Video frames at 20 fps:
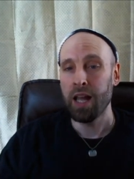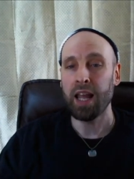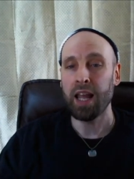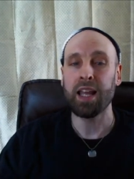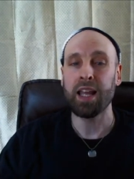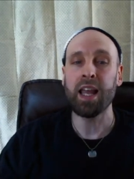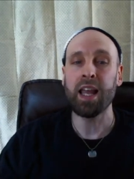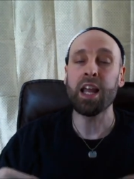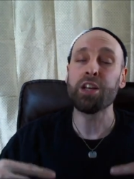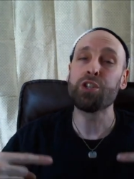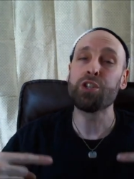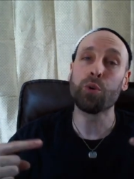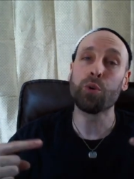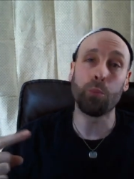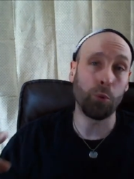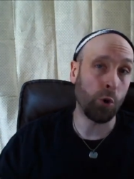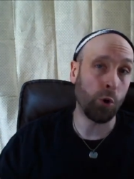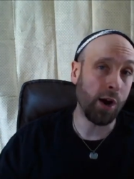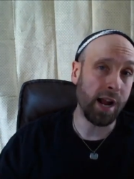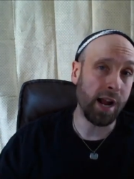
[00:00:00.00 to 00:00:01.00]
engage your
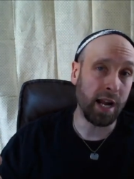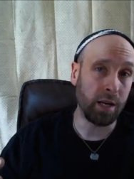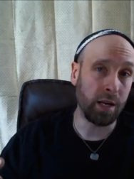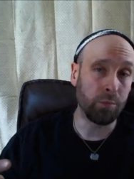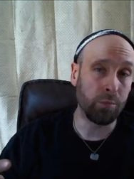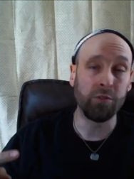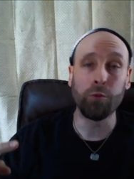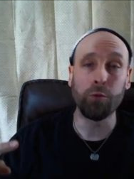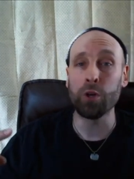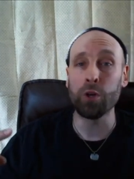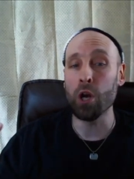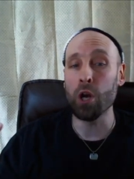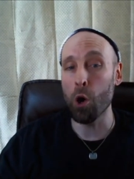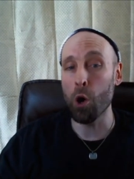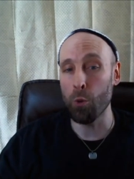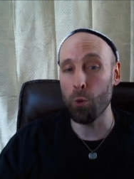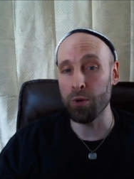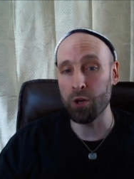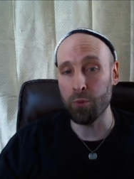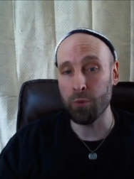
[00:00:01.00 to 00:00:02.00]
brain before you
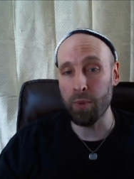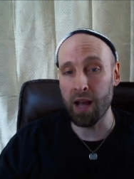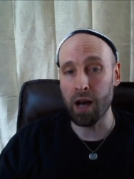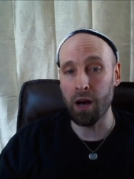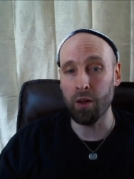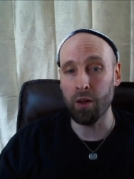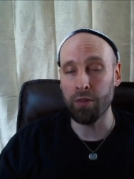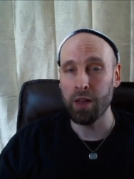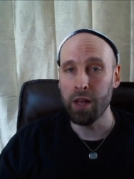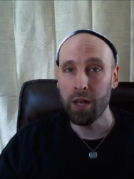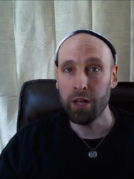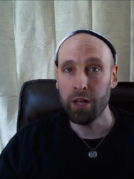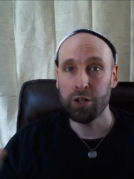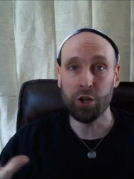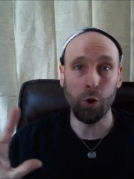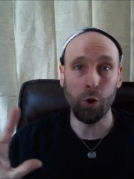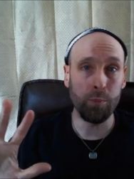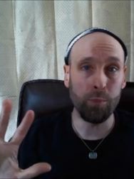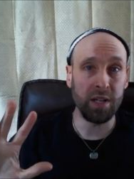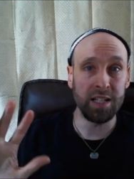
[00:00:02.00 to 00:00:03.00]
open your mouth.
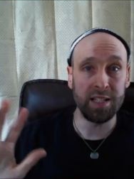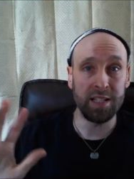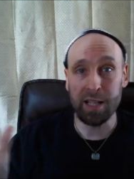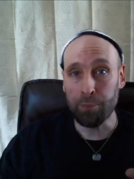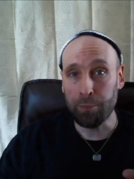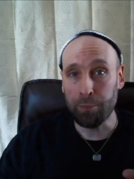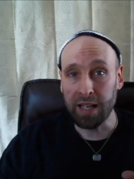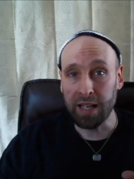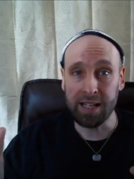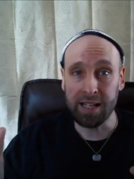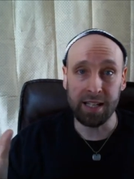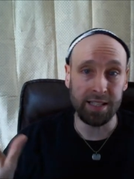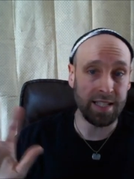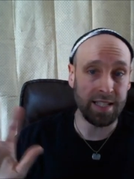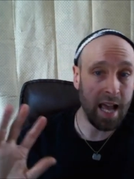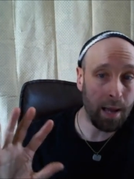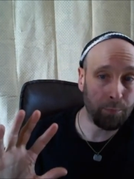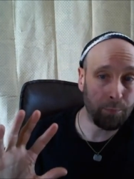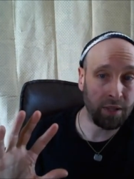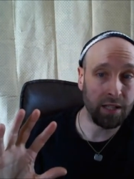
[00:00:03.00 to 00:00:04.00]
Don't be dippling and
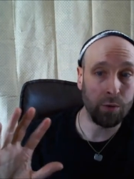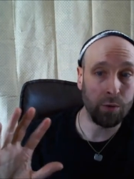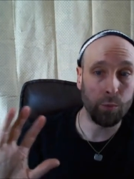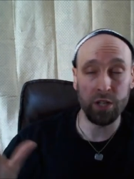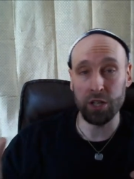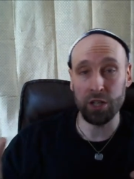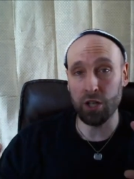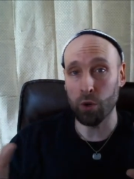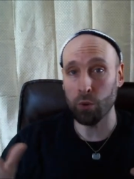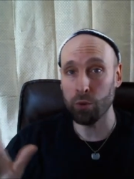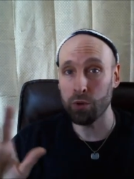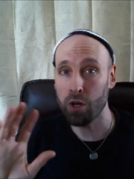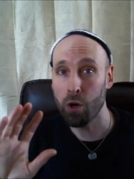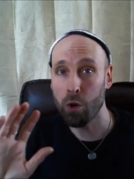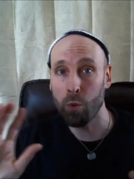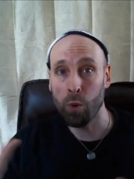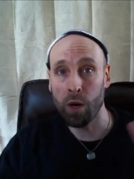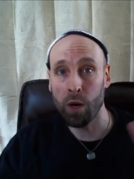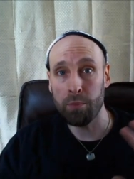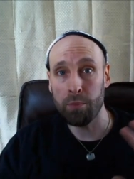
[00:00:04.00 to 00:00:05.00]
dapplin' when you don't know
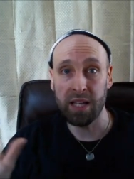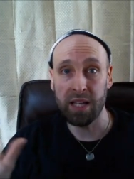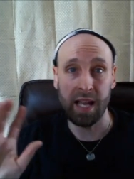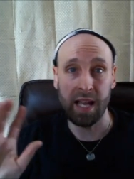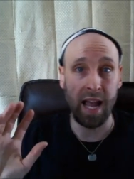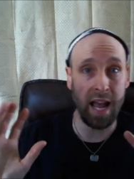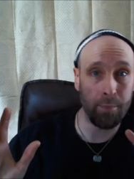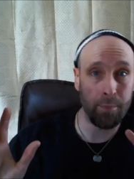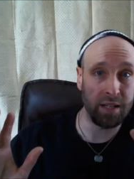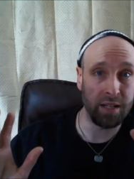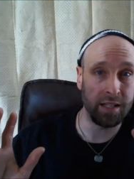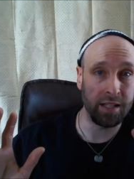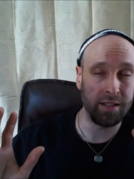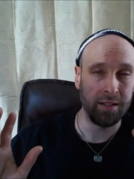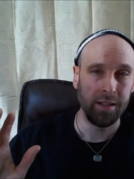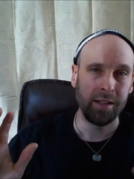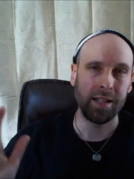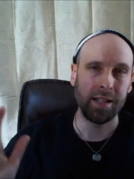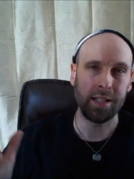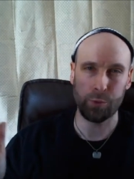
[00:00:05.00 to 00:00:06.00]
what be happening.
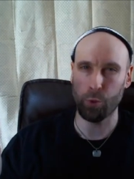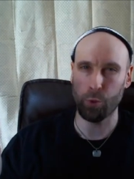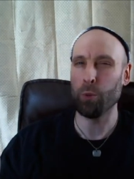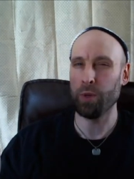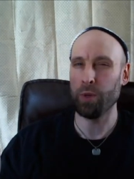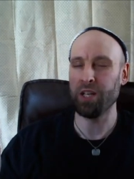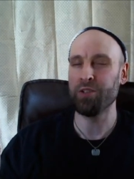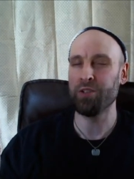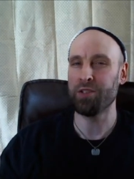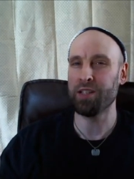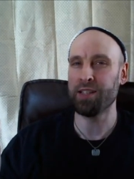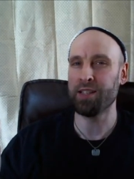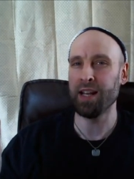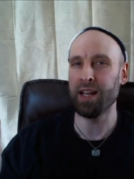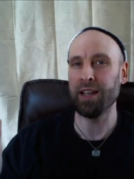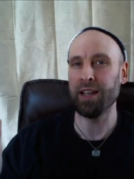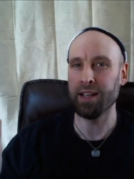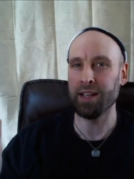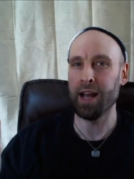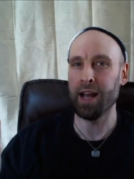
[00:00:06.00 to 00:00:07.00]
That's what we used to say
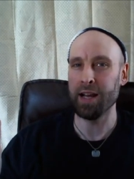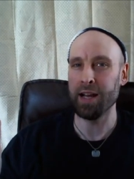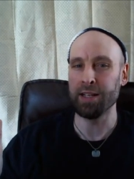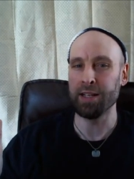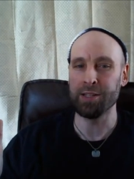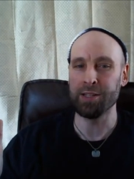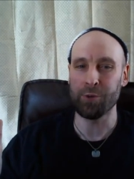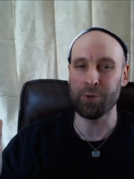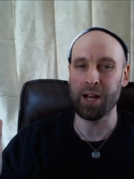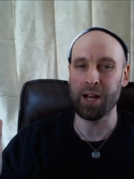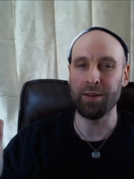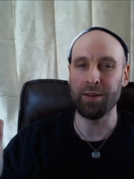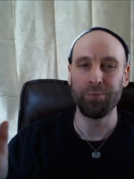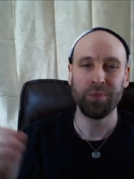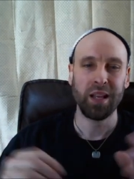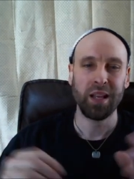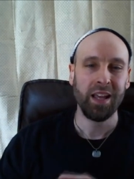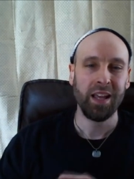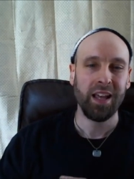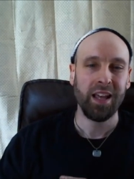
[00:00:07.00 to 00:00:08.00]
in the 90s, right?
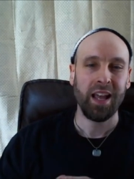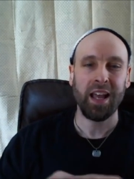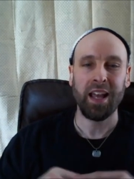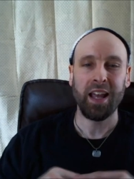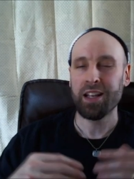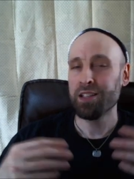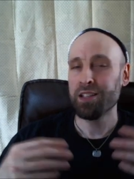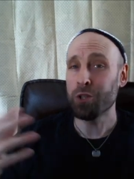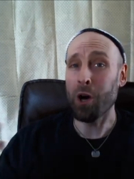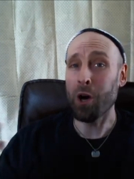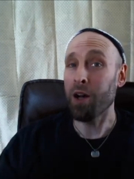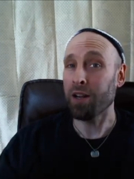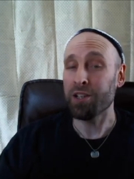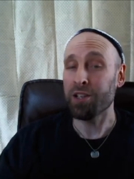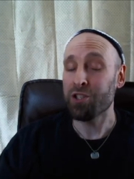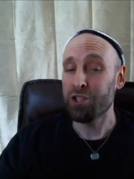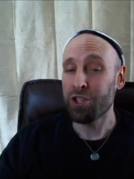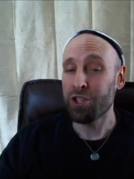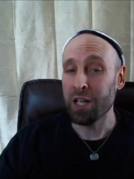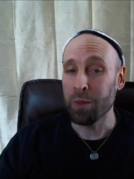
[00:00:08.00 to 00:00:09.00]
And talk
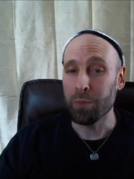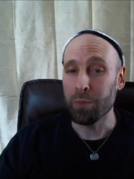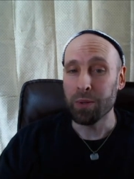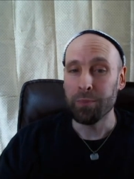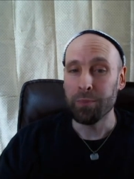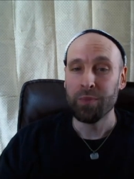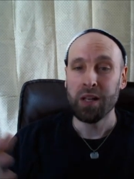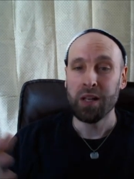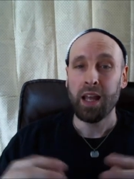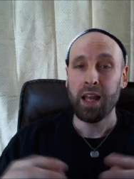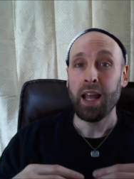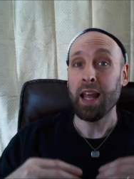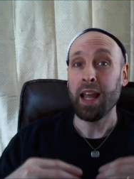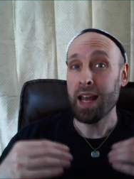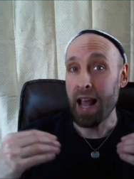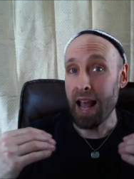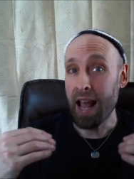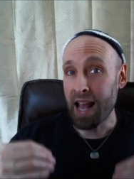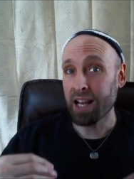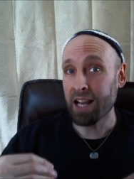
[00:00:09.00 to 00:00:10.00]
is cheap,
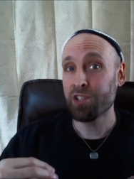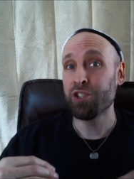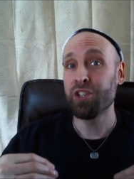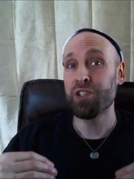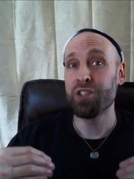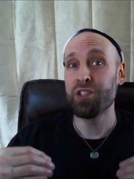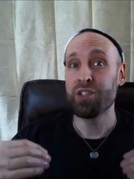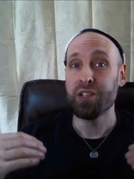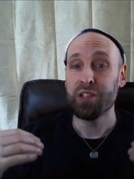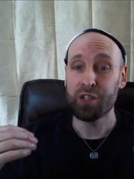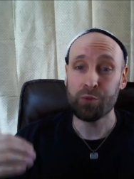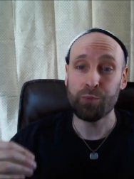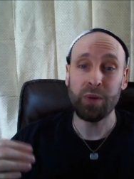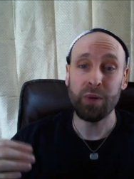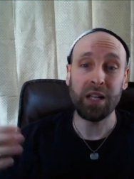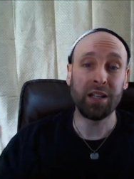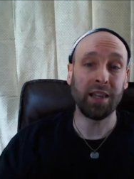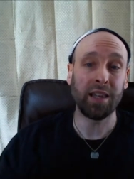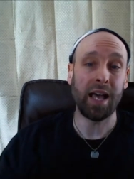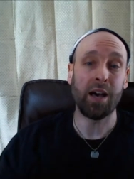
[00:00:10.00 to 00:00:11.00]
and actions
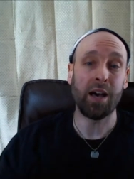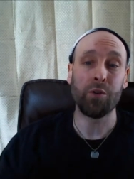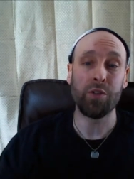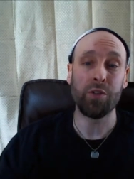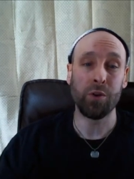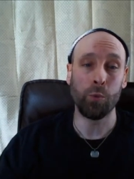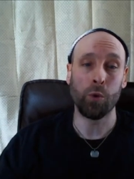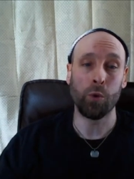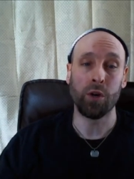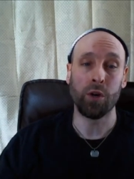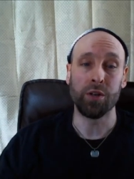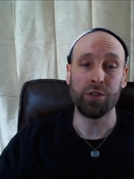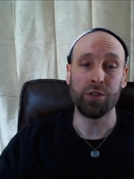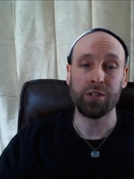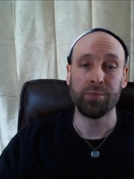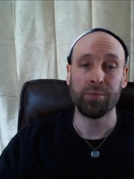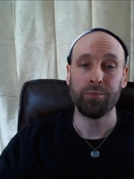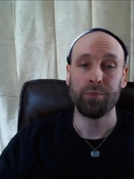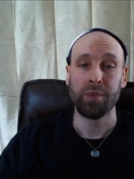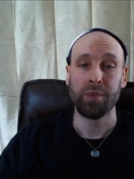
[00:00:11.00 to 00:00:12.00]
speak louder than
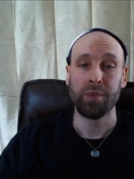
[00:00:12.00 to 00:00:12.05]
words